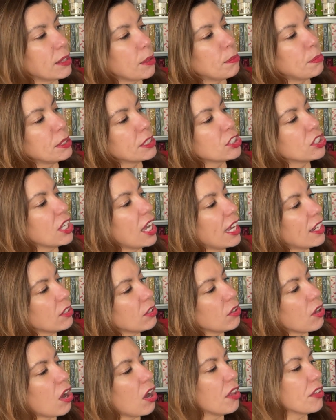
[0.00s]
The book
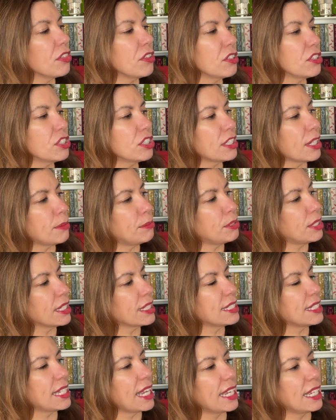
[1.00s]
title, author,
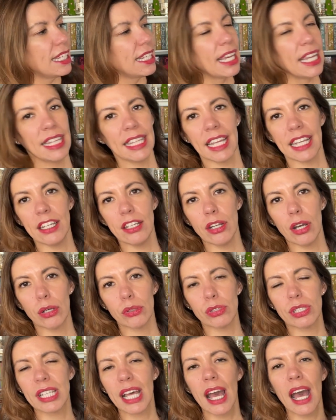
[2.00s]
subject, setting, and then
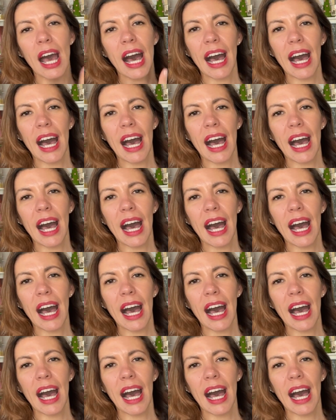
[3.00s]
notes.